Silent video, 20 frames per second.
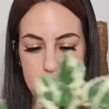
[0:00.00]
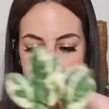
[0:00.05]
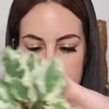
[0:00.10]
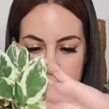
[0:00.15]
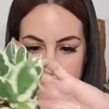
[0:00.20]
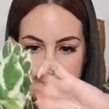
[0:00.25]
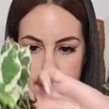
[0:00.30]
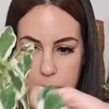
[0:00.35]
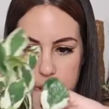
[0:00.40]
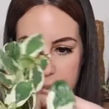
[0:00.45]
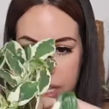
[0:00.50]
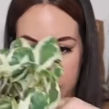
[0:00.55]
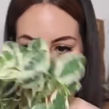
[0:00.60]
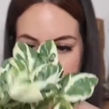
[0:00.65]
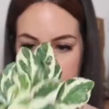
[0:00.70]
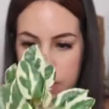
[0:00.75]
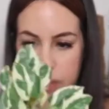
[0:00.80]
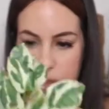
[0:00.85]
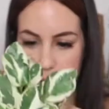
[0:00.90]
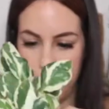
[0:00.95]
so we
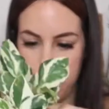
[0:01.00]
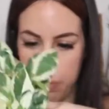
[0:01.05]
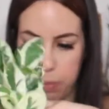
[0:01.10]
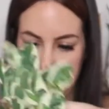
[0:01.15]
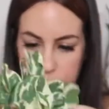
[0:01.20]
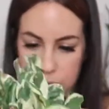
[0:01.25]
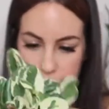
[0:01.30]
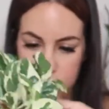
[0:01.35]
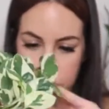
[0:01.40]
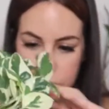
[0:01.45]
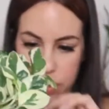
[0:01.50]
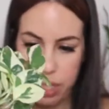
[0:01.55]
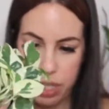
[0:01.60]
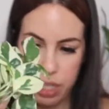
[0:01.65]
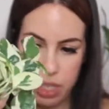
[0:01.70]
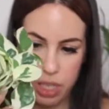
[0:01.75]
have a bunch right